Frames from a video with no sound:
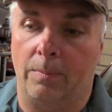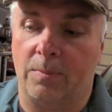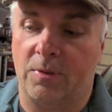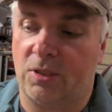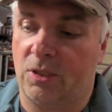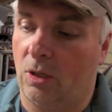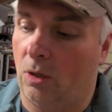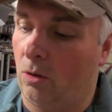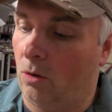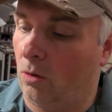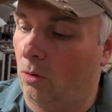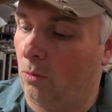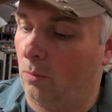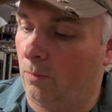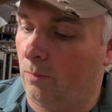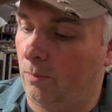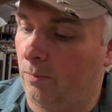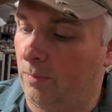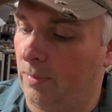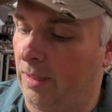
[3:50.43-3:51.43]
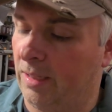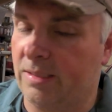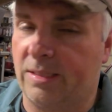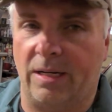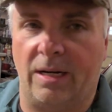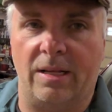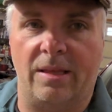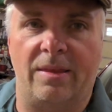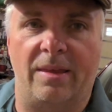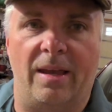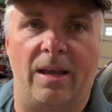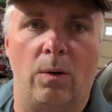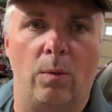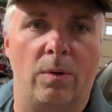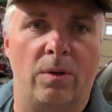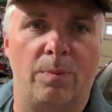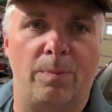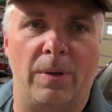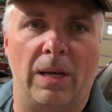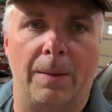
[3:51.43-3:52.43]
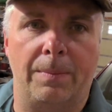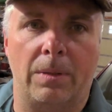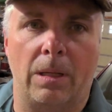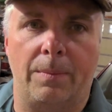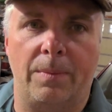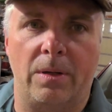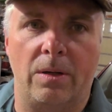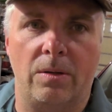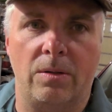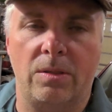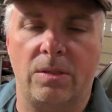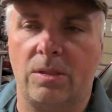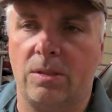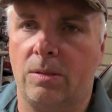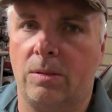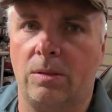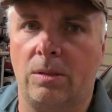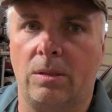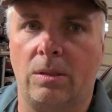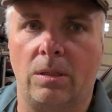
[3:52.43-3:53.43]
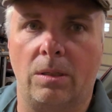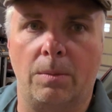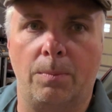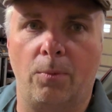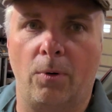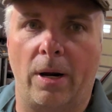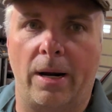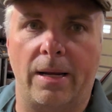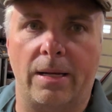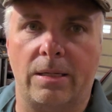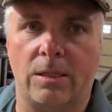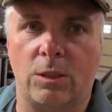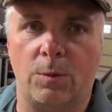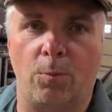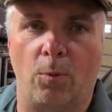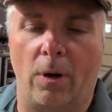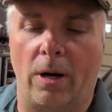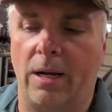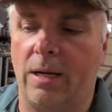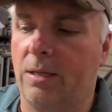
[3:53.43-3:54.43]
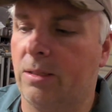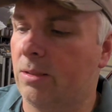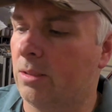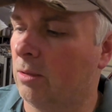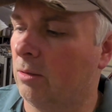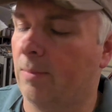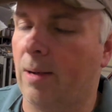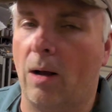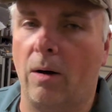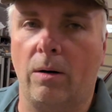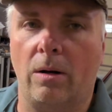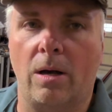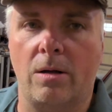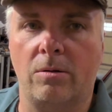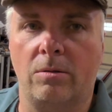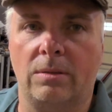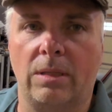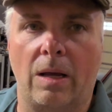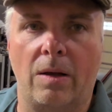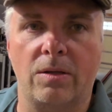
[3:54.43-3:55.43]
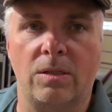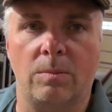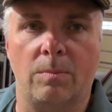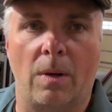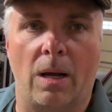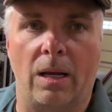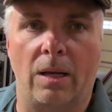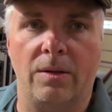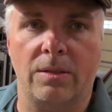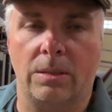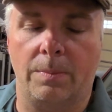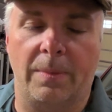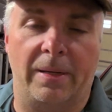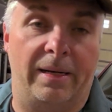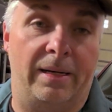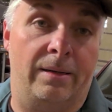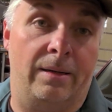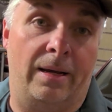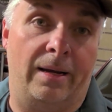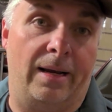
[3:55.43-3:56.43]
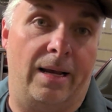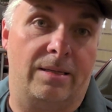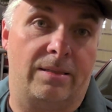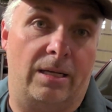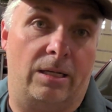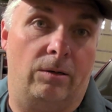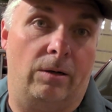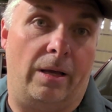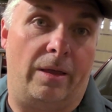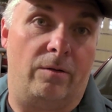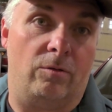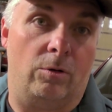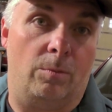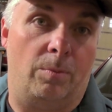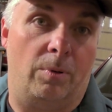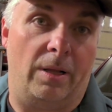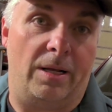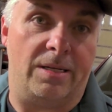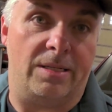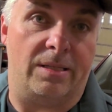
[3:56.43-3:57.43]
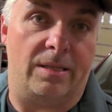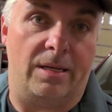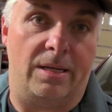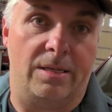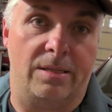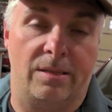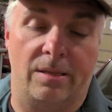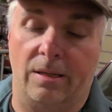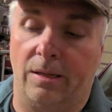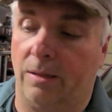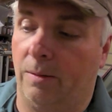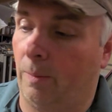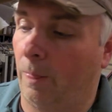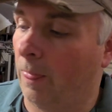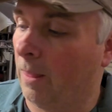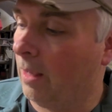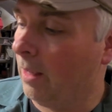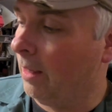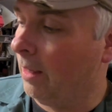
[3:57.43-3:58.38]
So is it a thing with BMWs to break springs or about 100,000 miles? I mean, I guess I'd rather replace these than